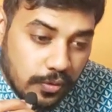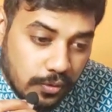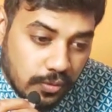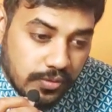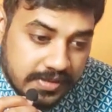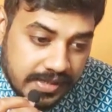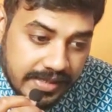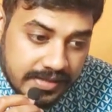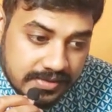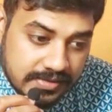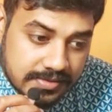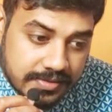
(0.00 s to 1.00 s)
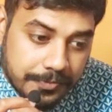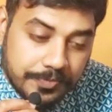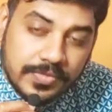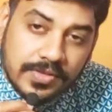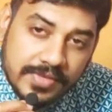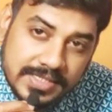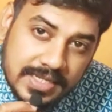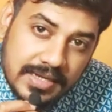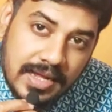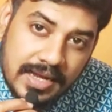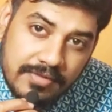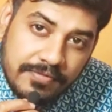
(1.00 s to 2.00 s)
do things which are
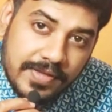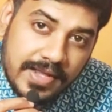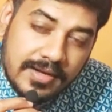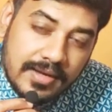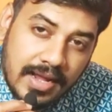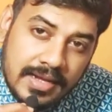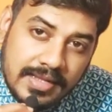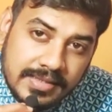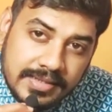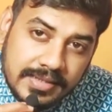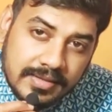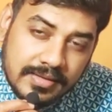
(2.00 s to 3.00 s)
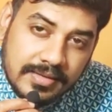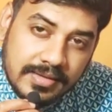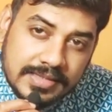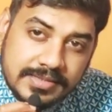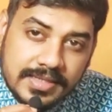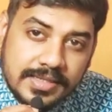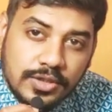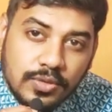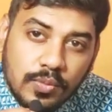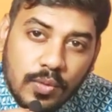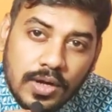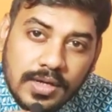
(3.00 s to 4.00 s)
unfair and unethical, let's say you
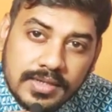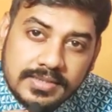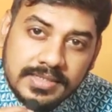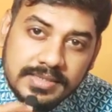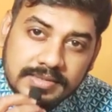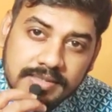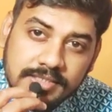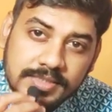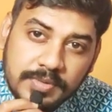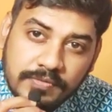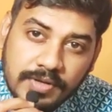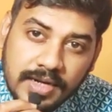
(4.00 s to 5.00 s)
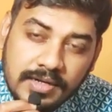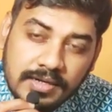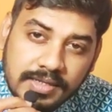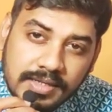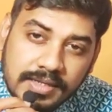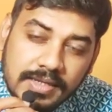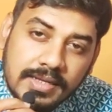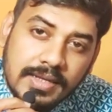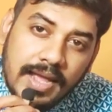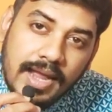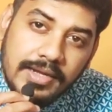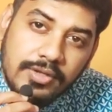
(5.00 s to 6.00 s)
want a citizenship of a country
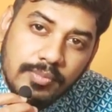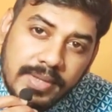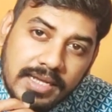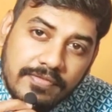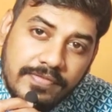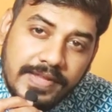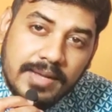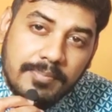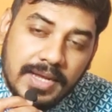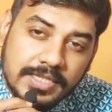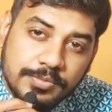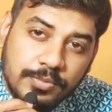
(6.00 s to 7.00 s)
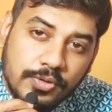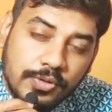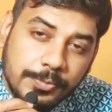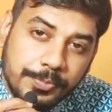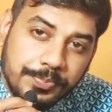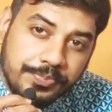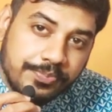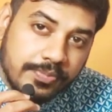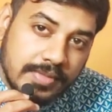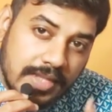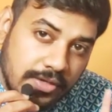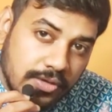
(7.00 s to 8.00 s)
and you make a fake passport,
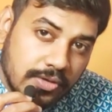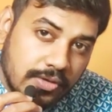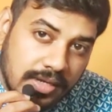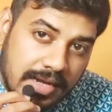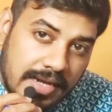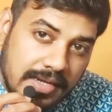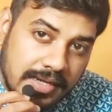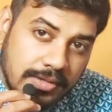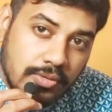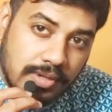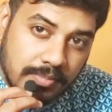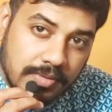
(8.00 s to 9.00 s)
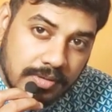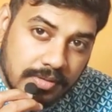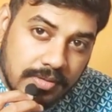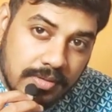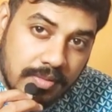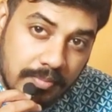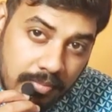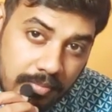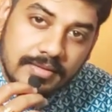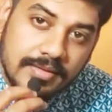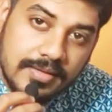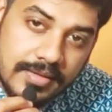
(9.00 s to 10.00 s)
then you're going to land into trouble.
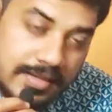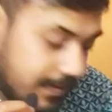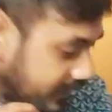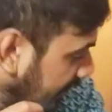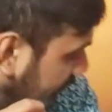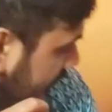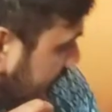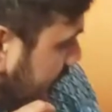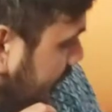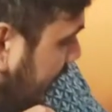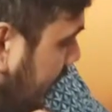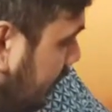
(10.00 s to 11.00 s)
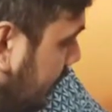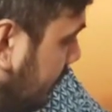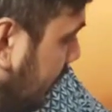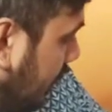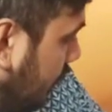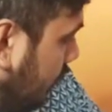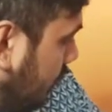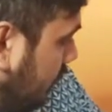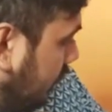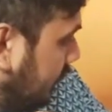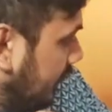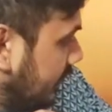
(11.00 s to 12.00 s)
If Saturn is aspecting this Rahu,
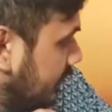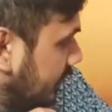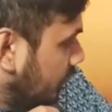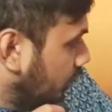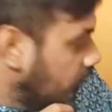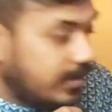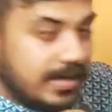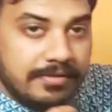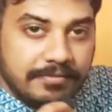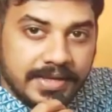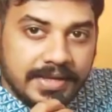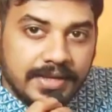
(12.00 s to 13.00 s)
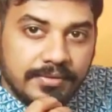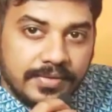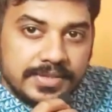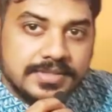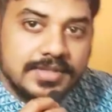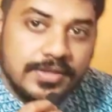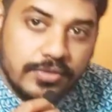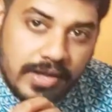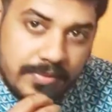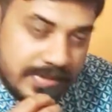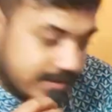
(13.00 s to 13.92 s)
that's the only way in which you can